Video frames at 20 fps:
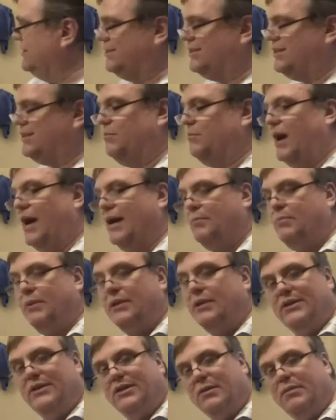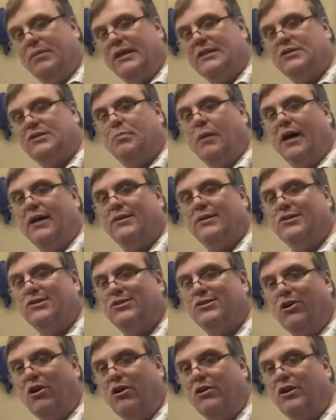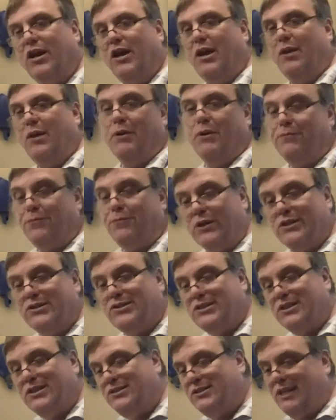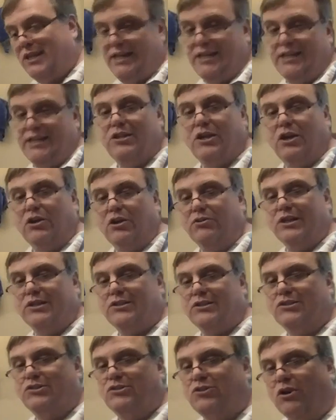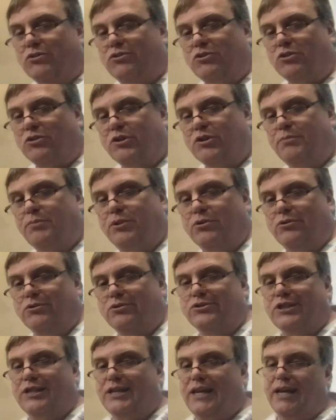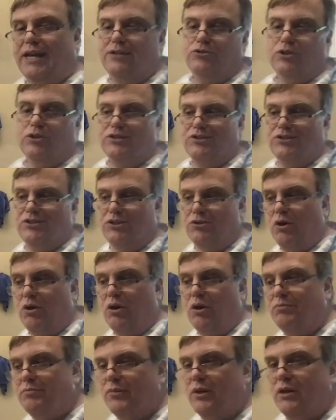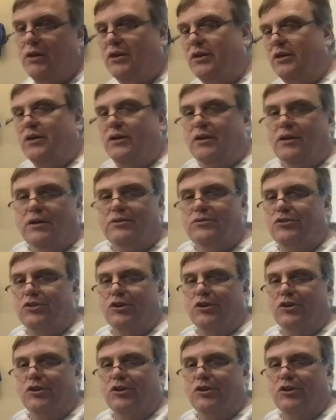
in my opinion, the best spot to start. But for instance, Intel doesn't start their computers at address 0. So,